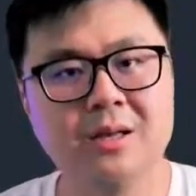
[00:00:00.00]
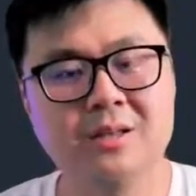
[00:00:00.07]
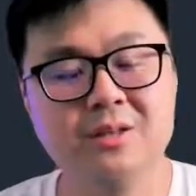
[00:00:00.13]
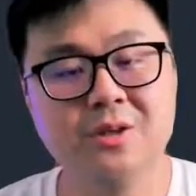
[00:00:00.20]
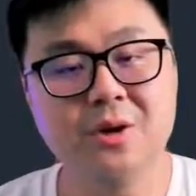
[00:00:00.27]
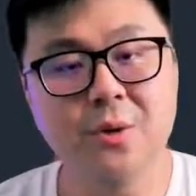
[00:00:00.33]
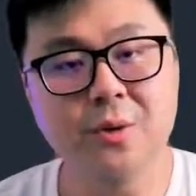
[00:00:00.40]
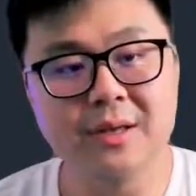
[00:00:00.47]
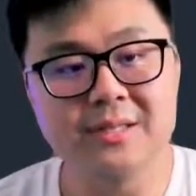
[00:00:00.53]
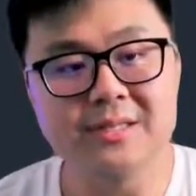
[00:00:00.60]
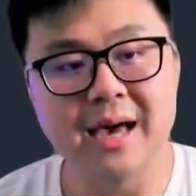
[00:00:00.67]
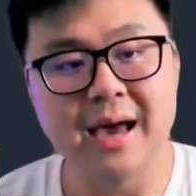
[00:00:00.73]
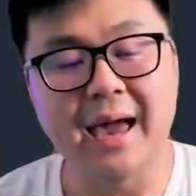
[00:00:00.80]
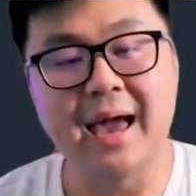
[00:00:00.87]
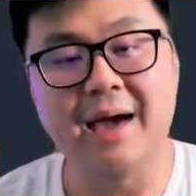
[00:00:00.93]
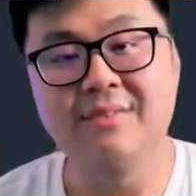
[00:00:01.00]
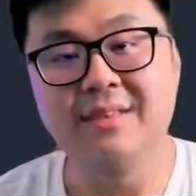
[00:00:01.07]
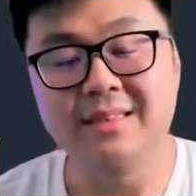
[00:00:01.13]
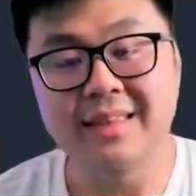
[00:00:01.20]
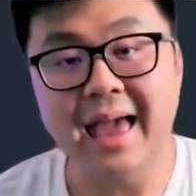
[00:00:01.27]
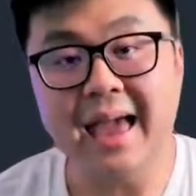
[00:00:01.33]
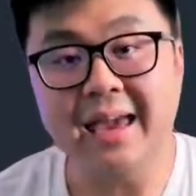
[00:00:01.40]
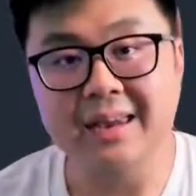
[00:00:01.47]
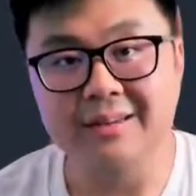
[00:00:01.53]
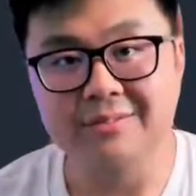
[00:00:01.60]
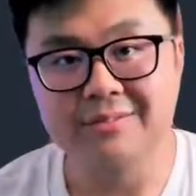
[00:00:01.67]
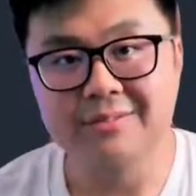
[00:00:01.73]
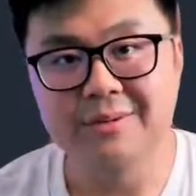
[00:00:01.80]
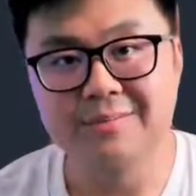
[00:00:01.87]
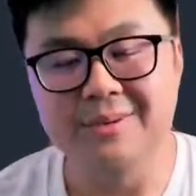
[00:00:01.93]
Notice I have the
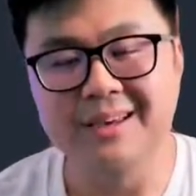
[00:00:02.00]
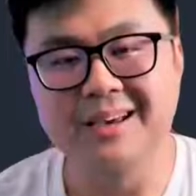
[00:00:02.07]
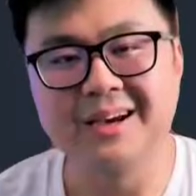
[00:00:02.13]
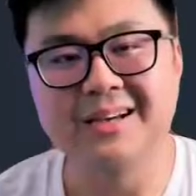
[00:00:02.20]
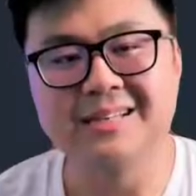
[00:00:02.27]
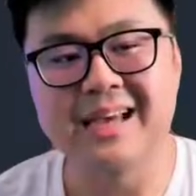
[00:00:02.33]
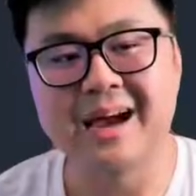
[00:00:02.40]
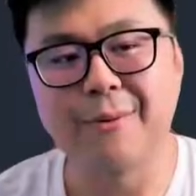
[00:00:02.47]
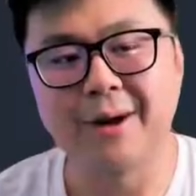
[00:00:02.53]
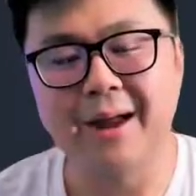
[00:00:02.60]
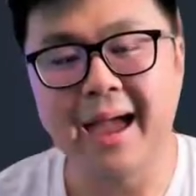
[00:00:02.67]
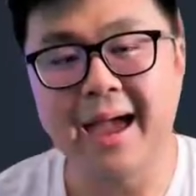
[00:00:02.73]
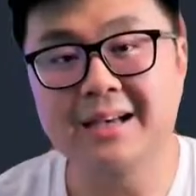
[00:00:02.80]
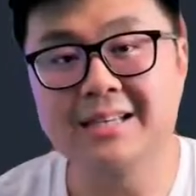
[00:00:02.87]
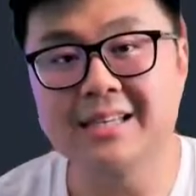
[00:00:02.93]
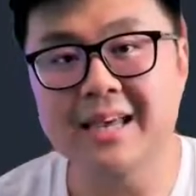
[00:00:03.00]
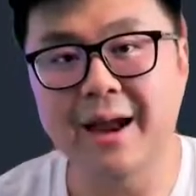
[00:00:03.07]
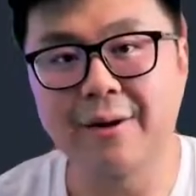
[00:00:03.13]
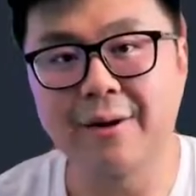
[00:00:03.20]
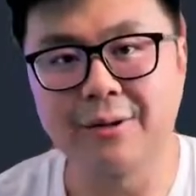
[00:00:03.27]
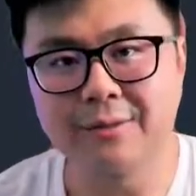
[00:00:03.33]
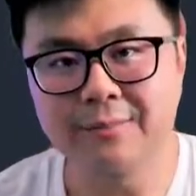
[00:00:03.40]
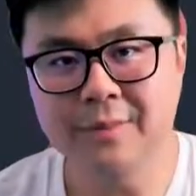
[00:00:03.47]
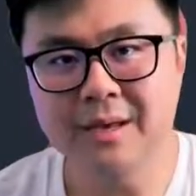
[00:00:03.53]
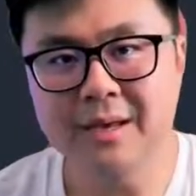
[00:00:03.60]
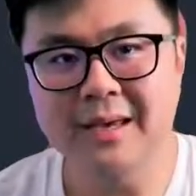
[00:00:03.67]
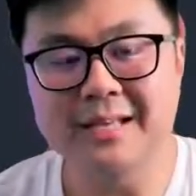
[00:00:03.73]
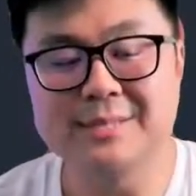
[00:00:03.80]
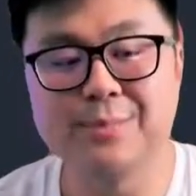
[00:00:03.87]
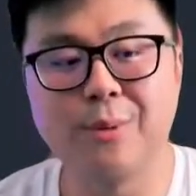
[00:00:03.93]
negative because our x arrow
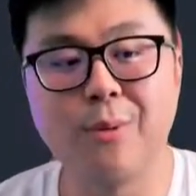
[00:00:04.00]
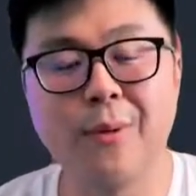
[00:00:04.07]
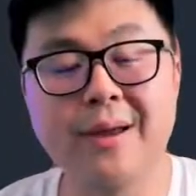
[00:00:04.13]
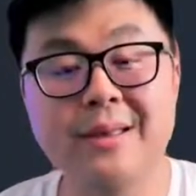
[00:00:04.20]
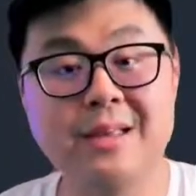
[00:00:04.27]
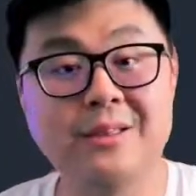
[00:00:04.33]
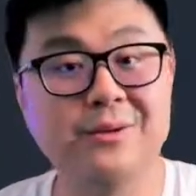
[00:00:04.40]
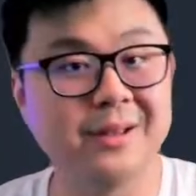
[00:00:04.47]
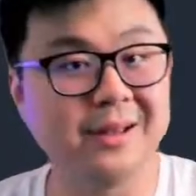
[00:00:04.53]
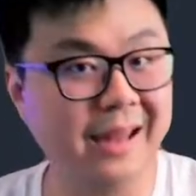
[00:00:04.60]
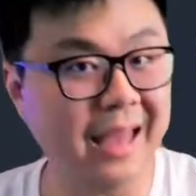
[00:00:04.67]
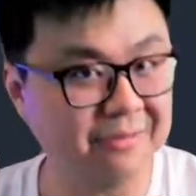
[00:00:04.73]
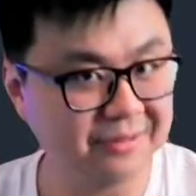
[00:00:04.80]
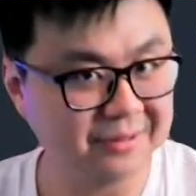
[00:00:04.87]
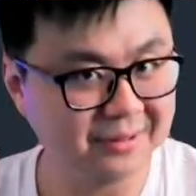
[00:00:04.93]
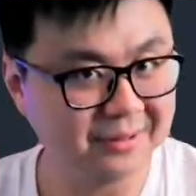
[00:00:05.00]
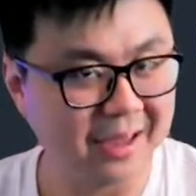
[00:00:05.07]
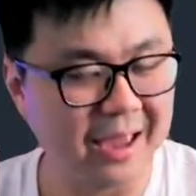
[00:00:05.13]
is pointing to the left,